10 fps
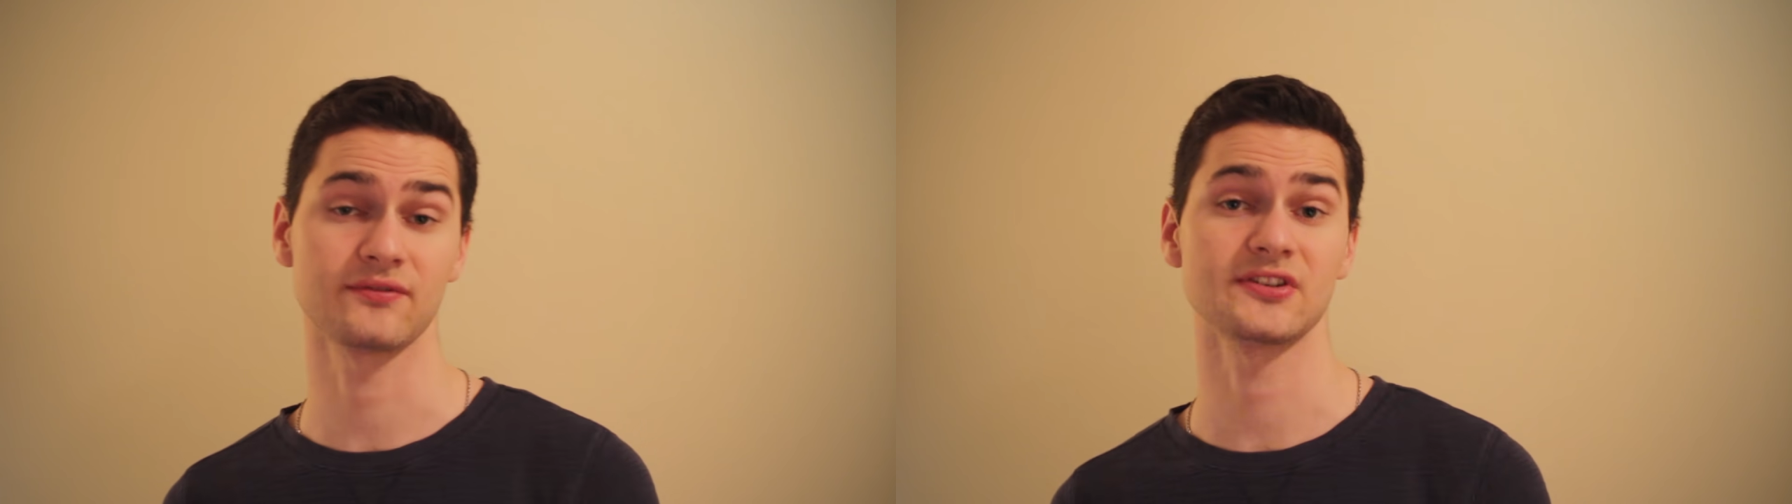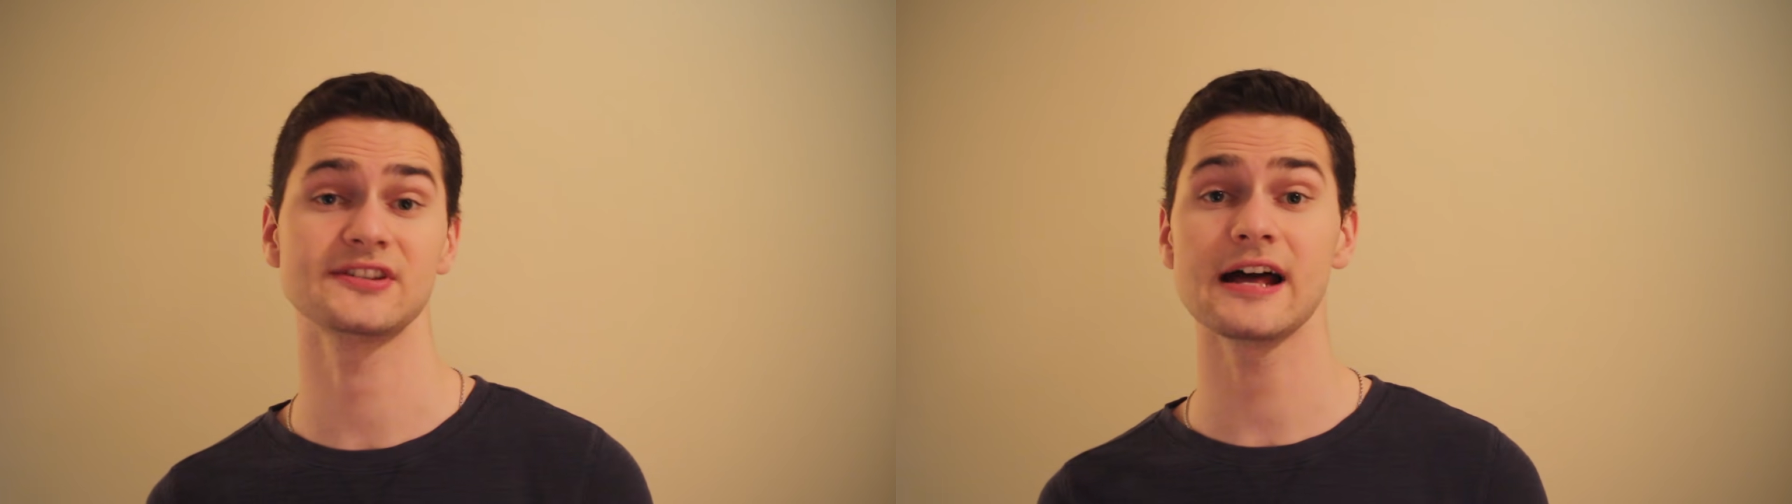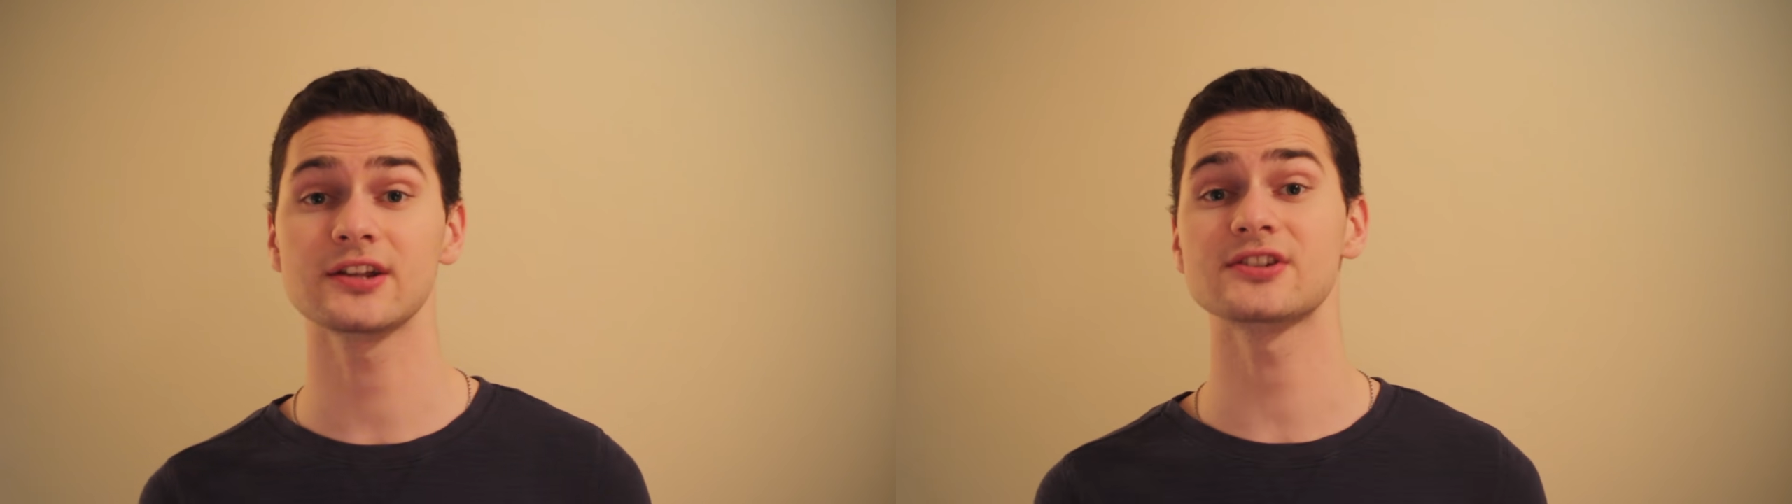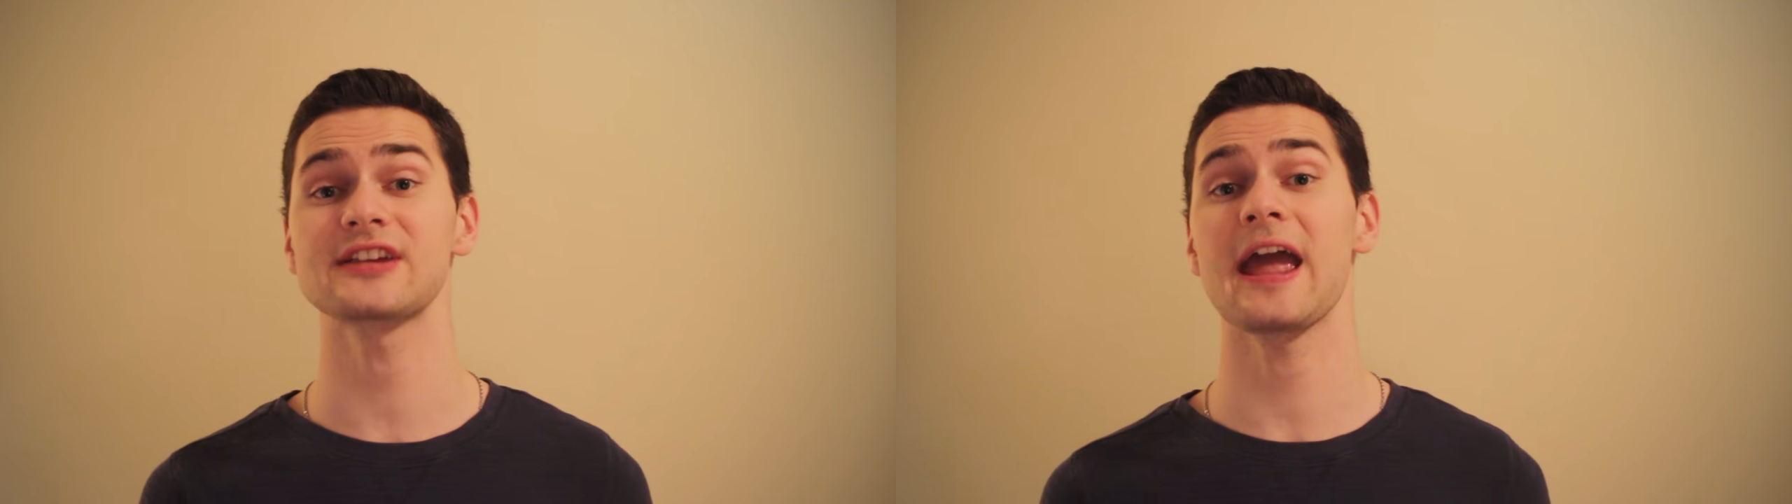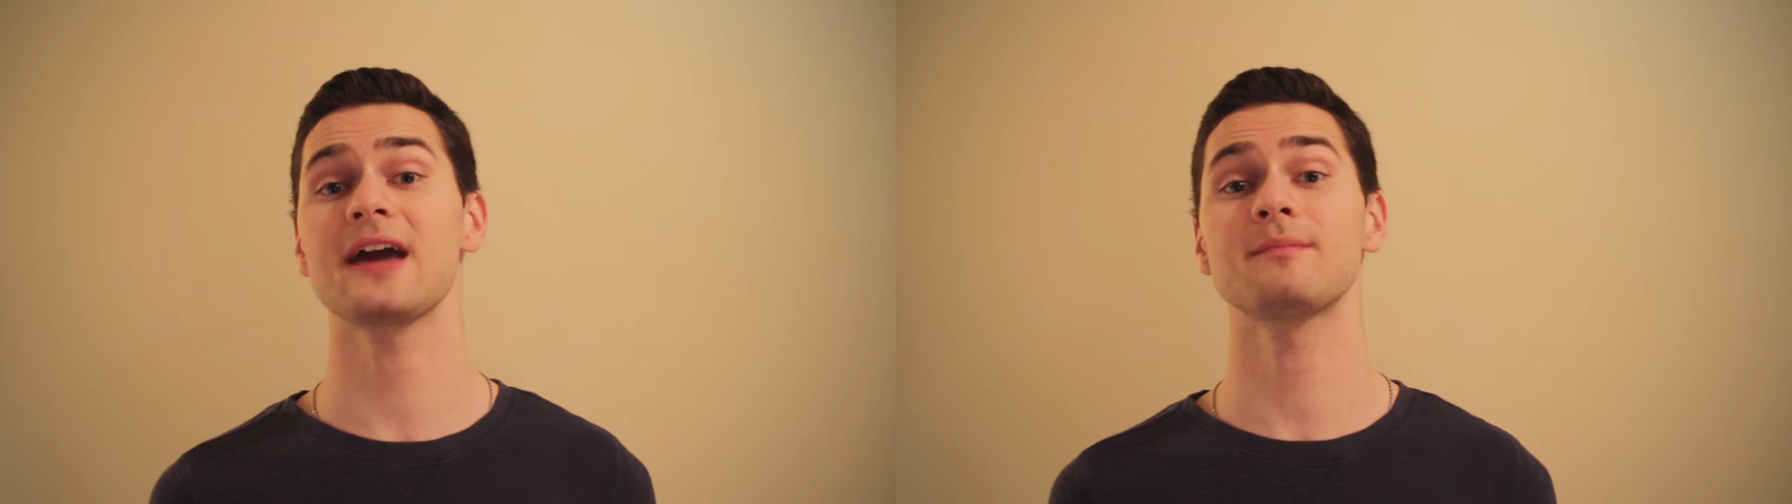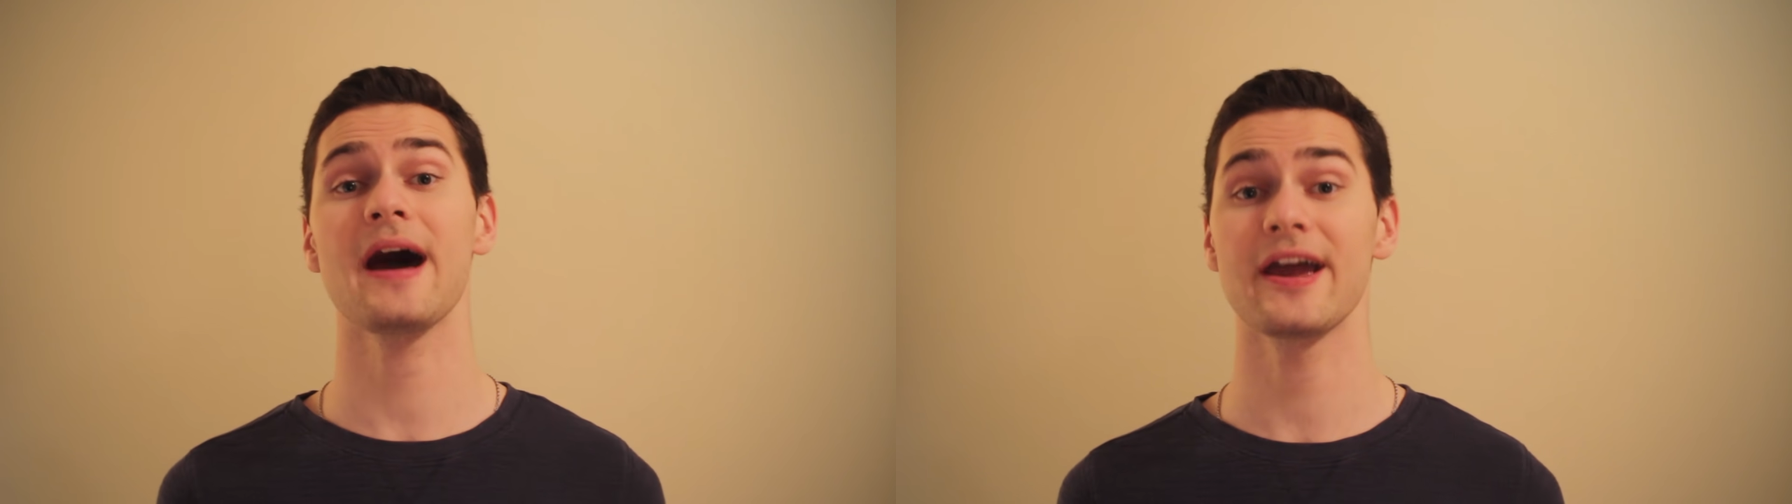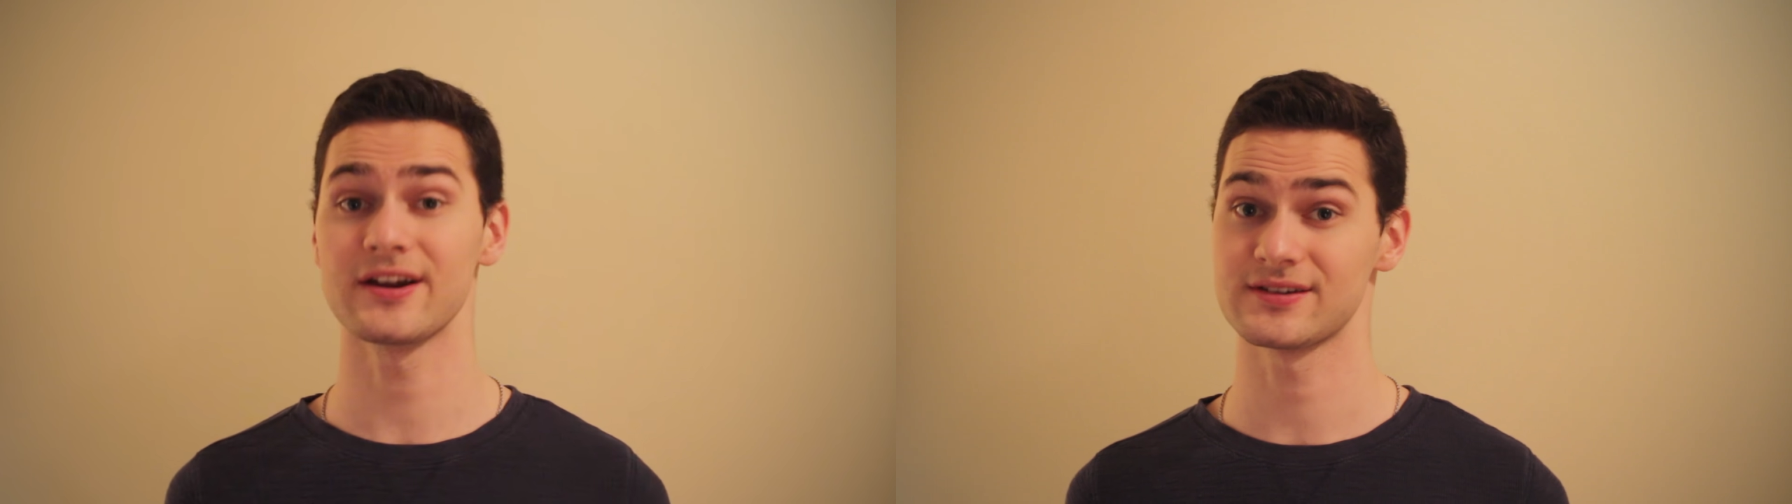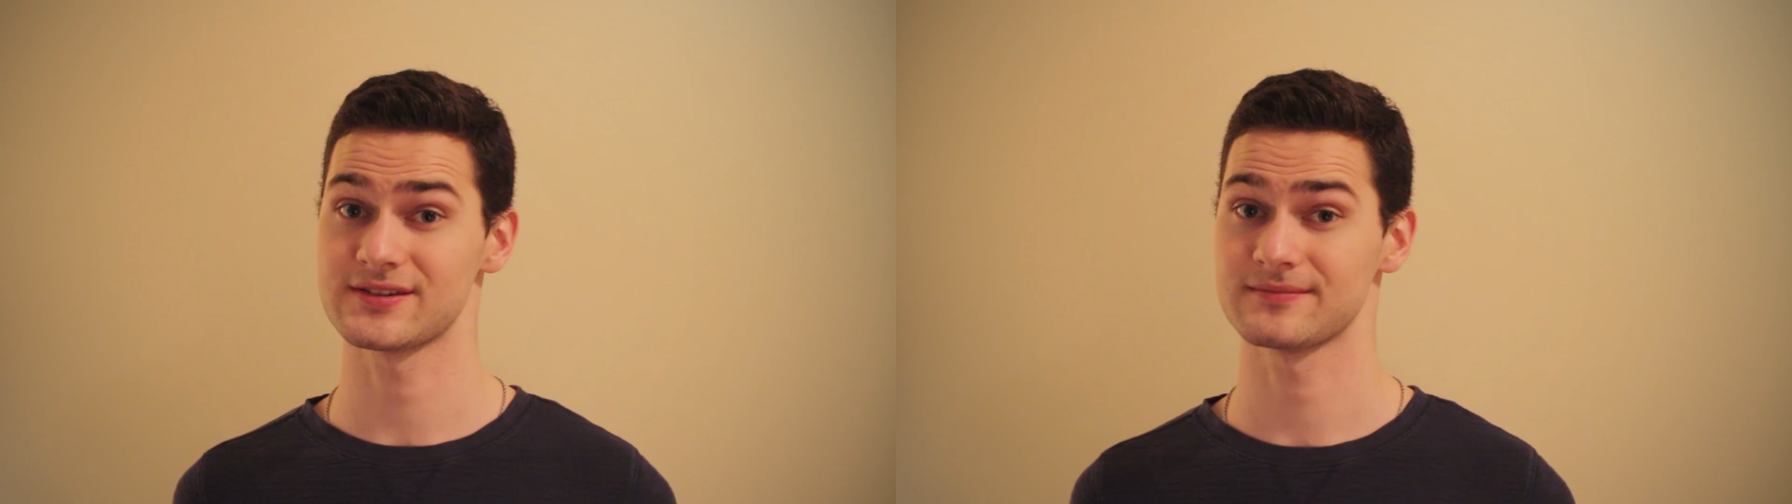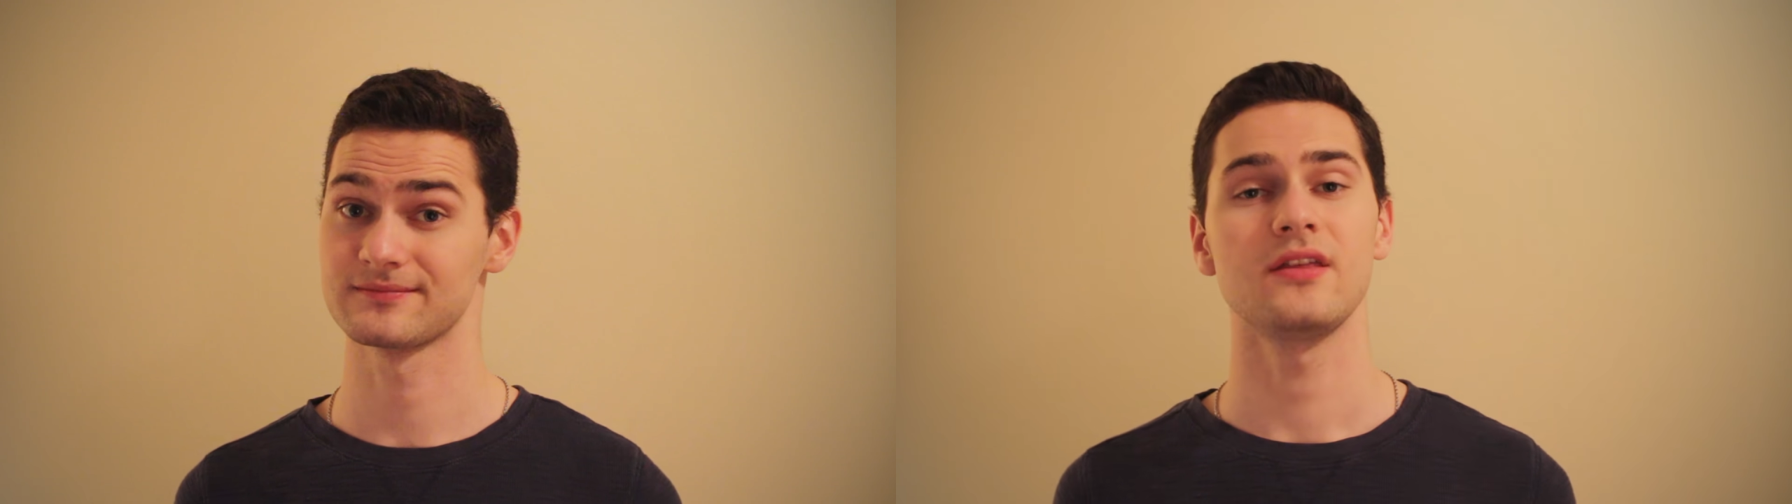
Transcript: for sellers and buyers.